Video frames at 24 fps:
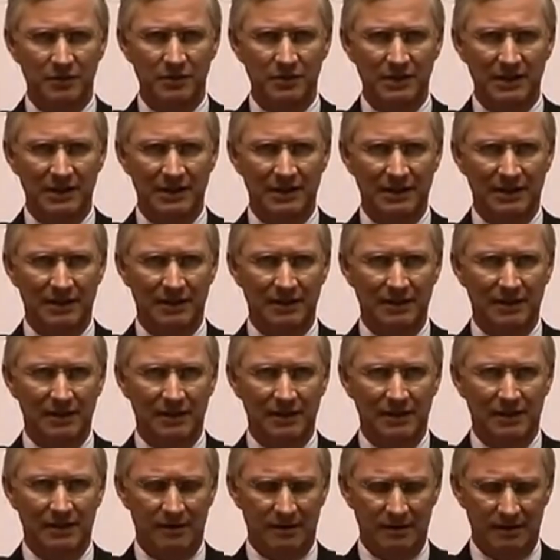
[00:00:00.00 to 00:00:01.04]
His oldest
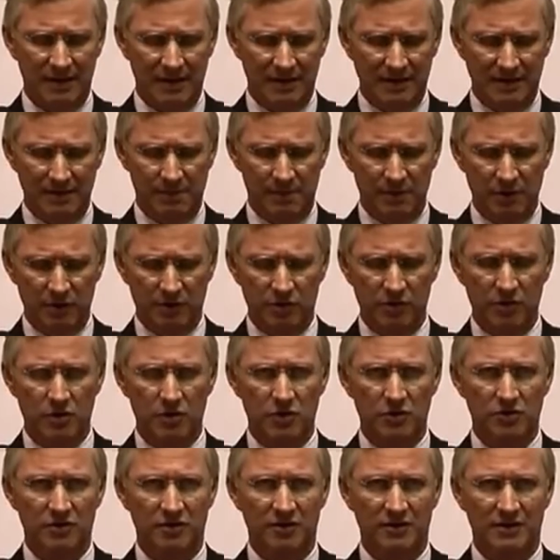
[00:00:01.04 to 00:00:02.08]
son Philip
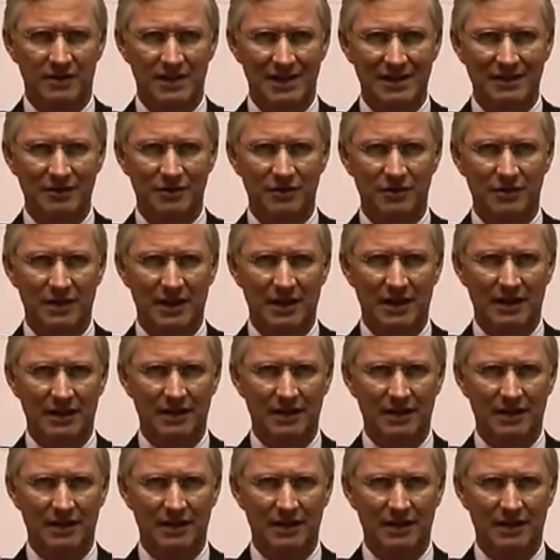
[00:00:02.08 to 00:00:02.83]
became the new king.